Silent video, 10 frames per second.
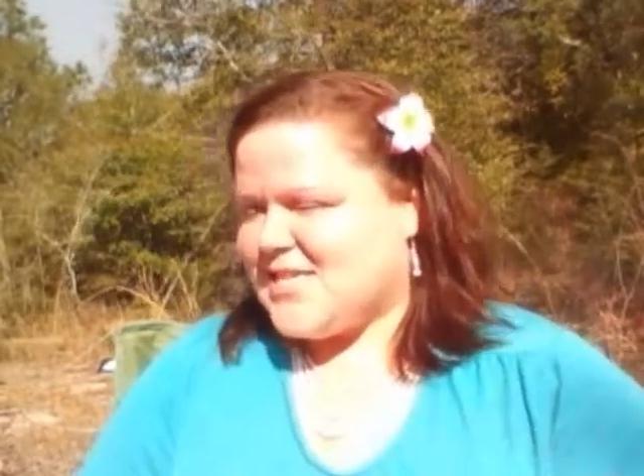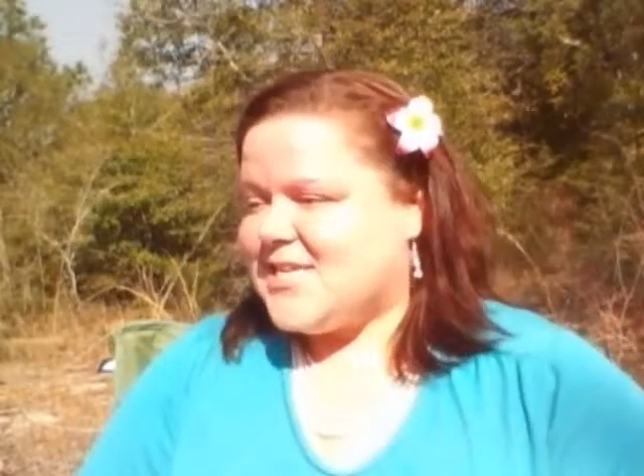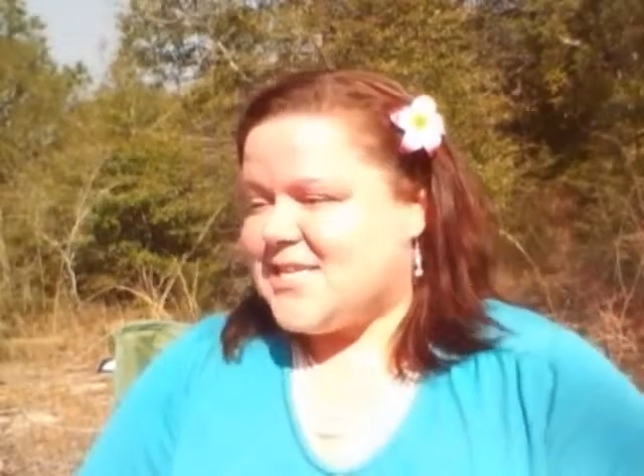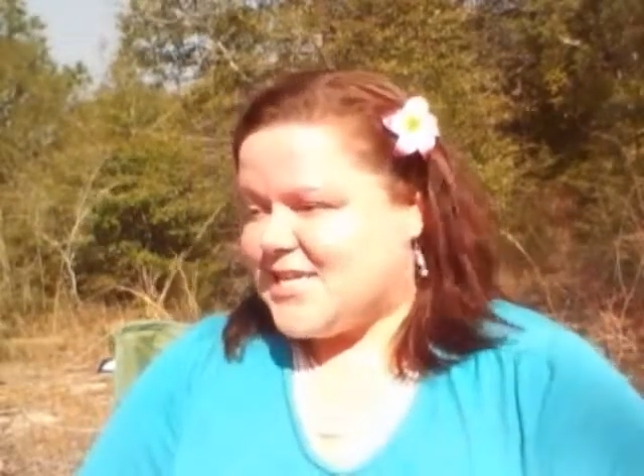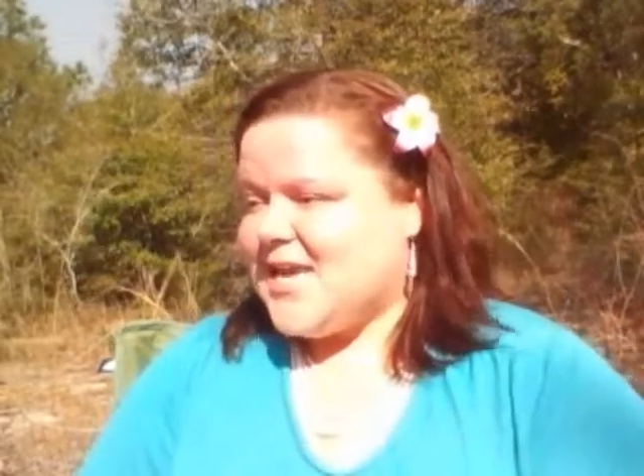And
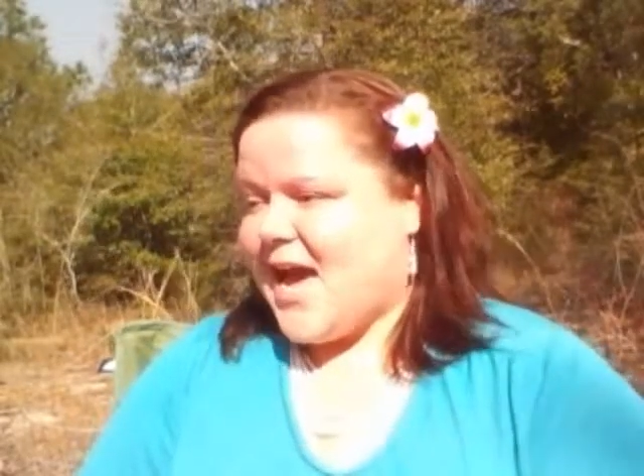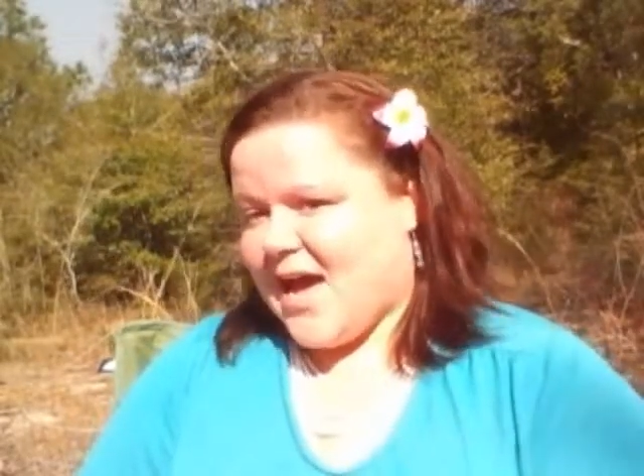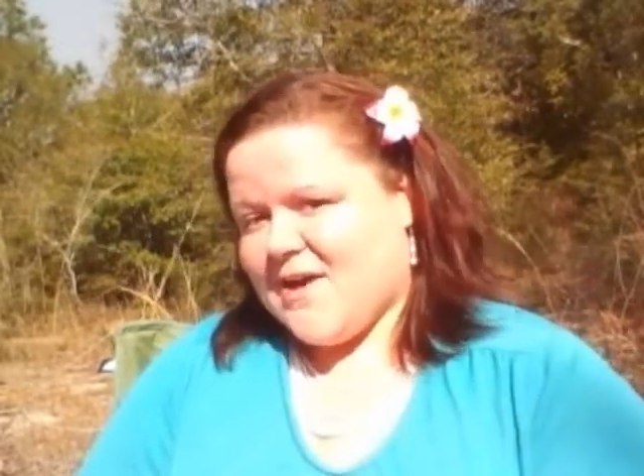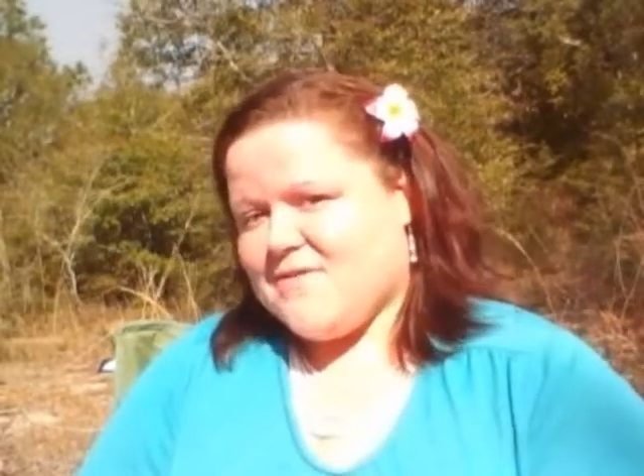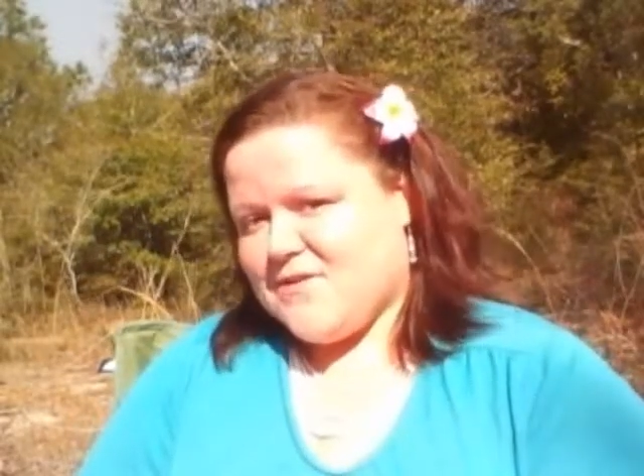he said,
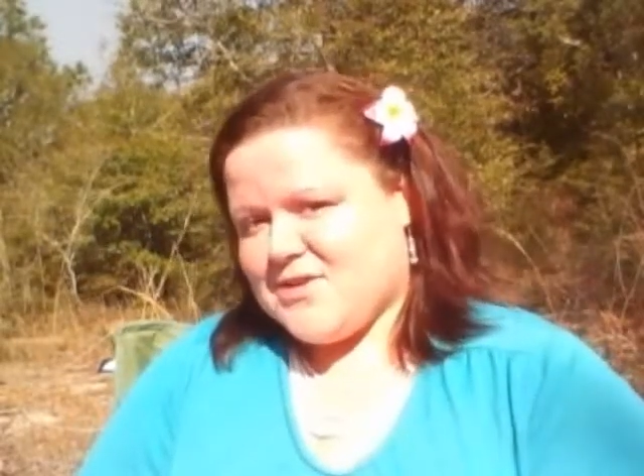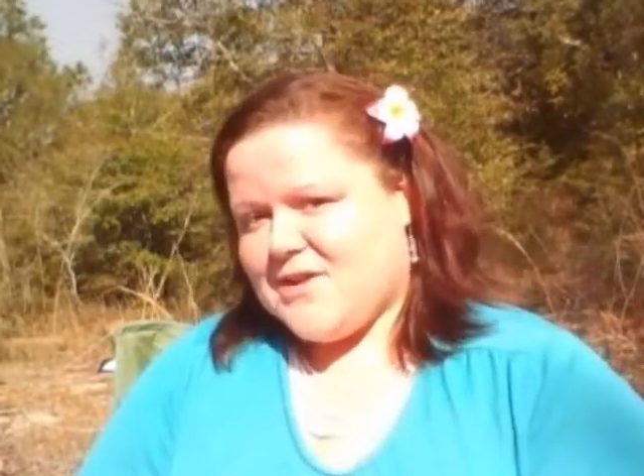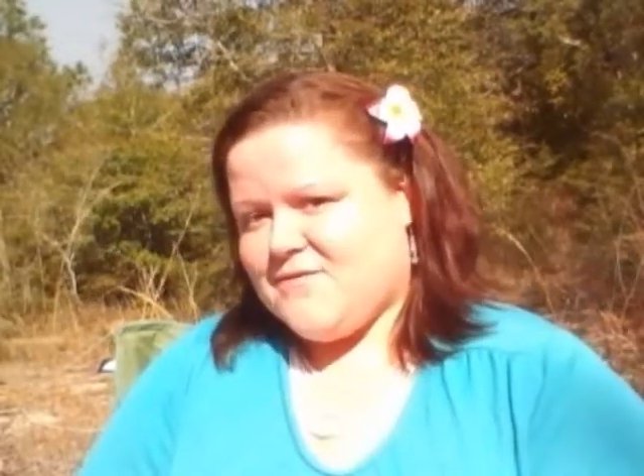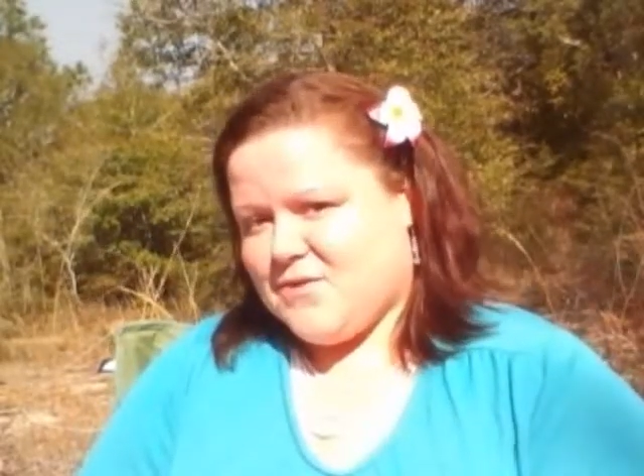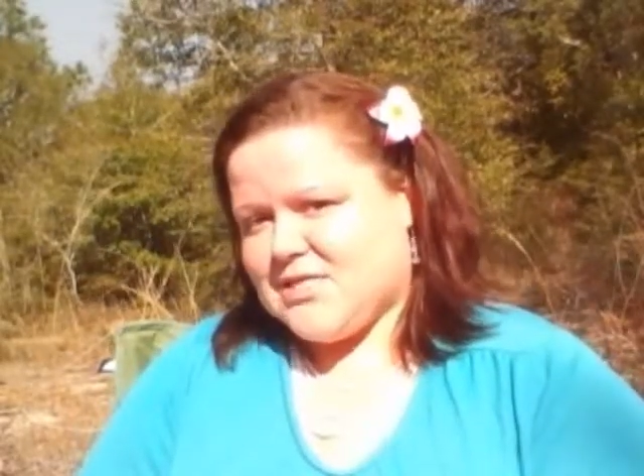yeah,
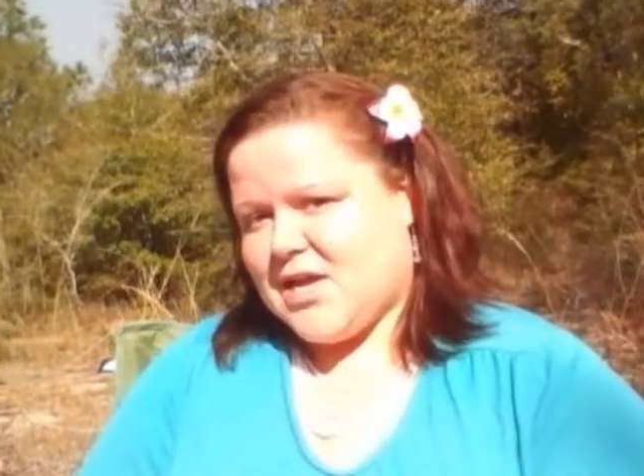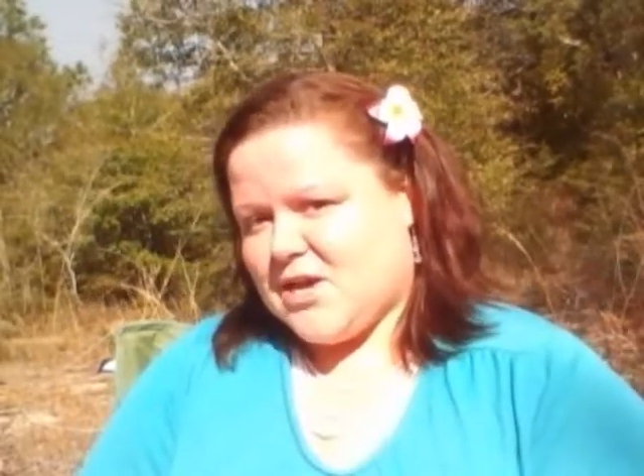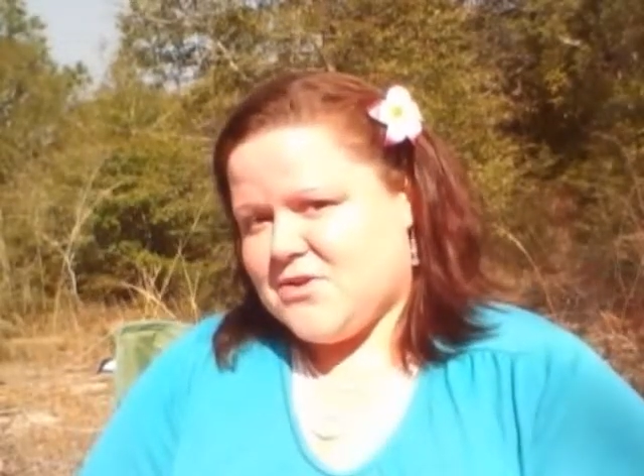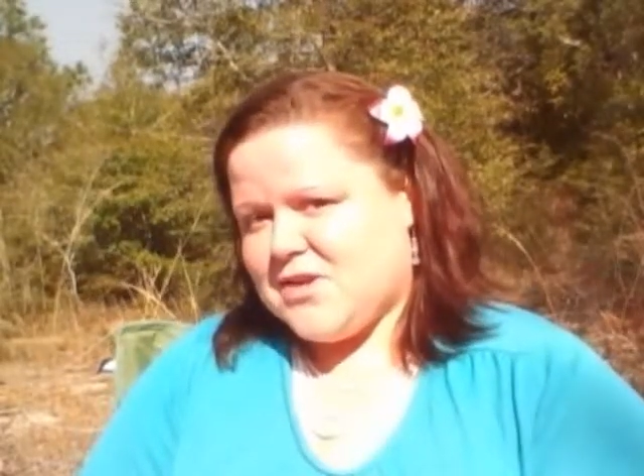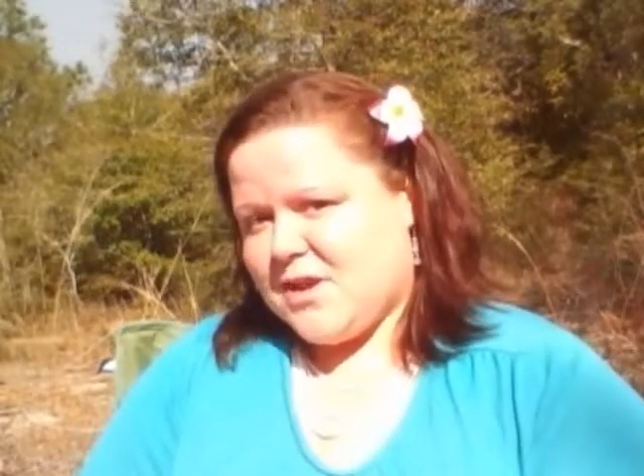if we saw
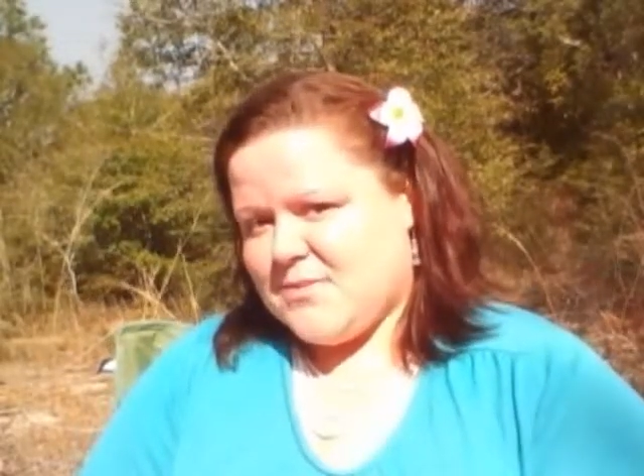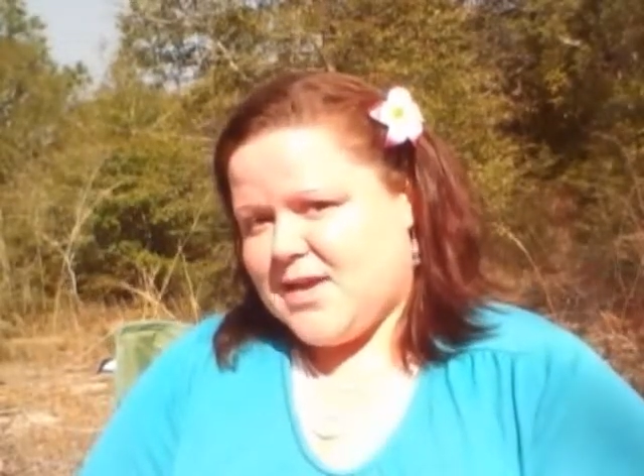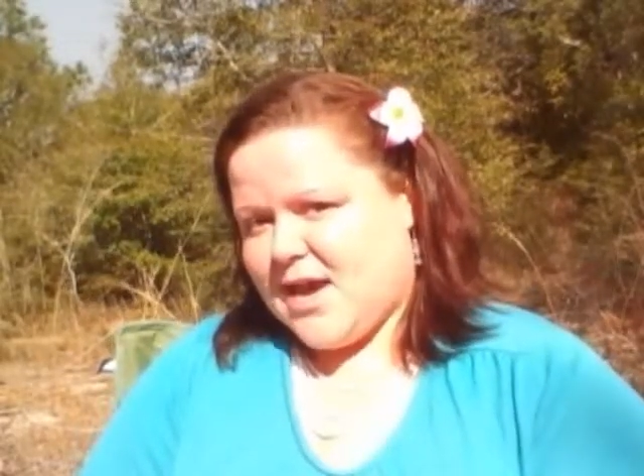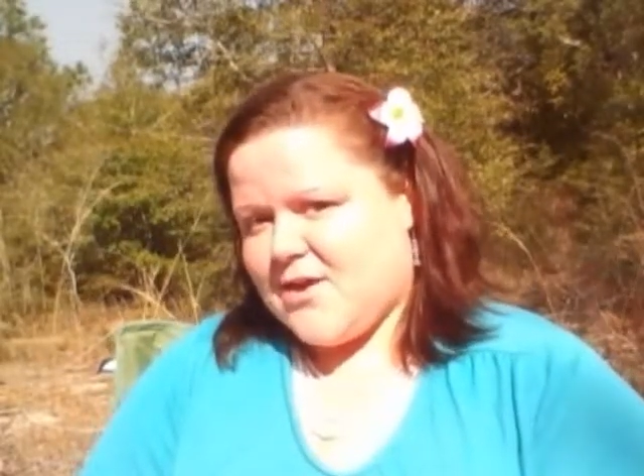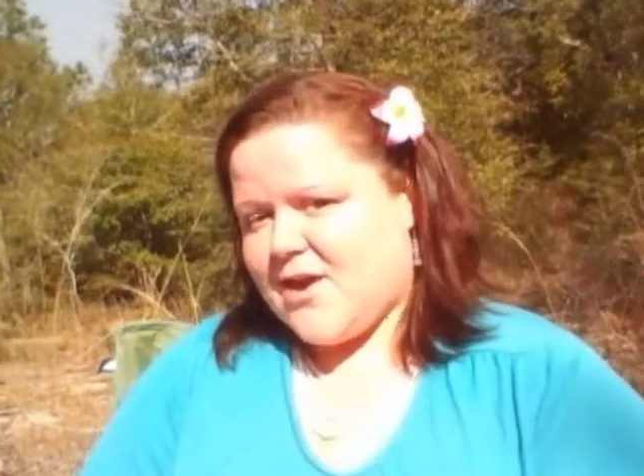you coming
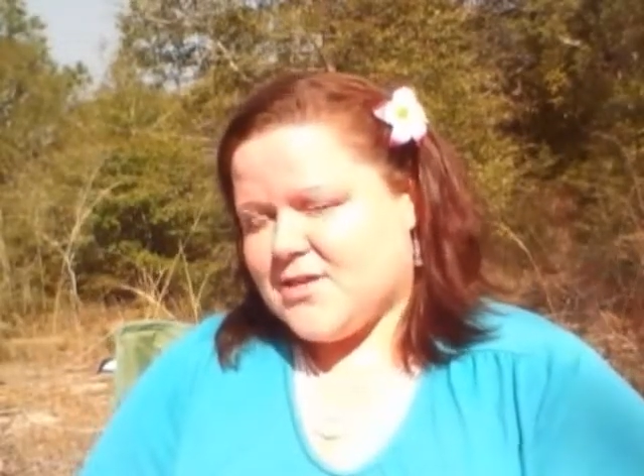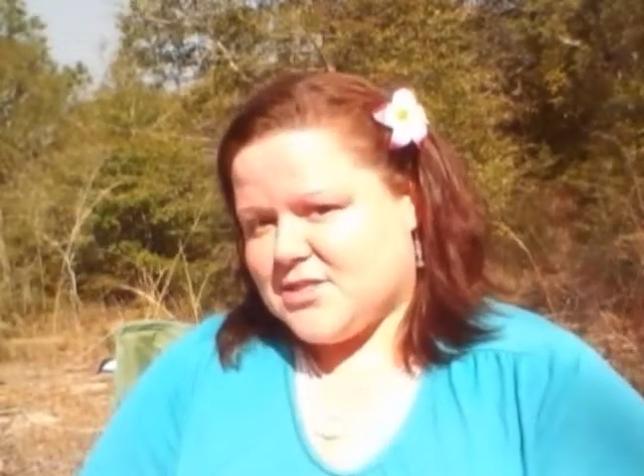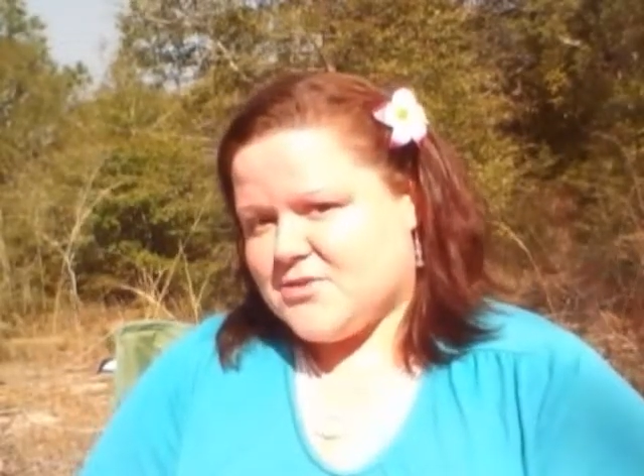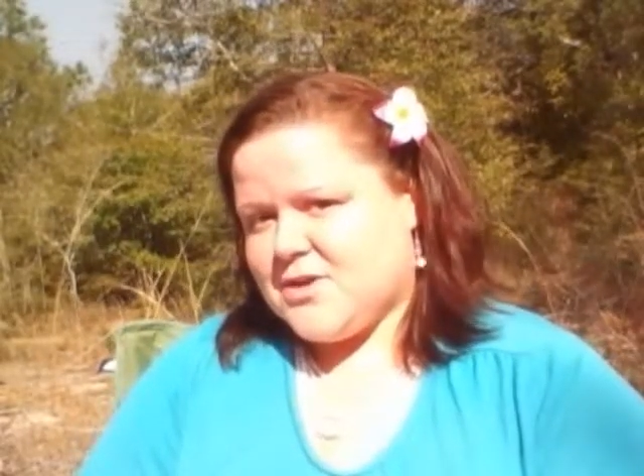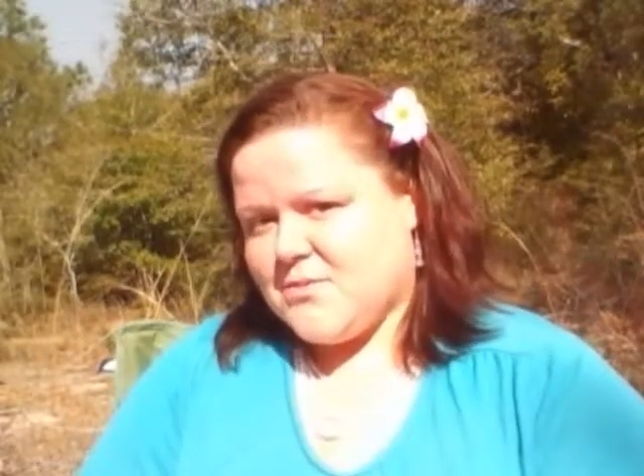down our
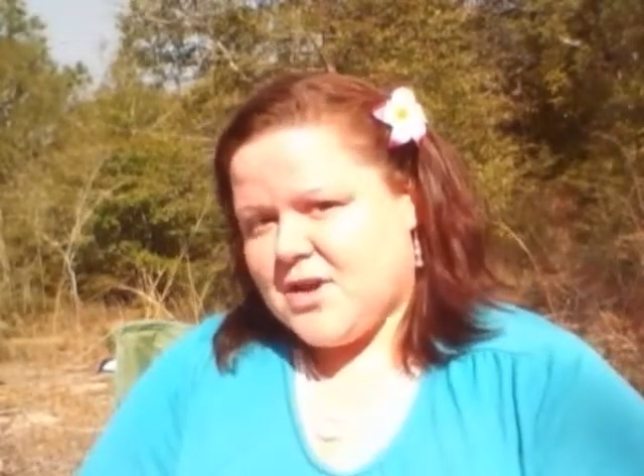street,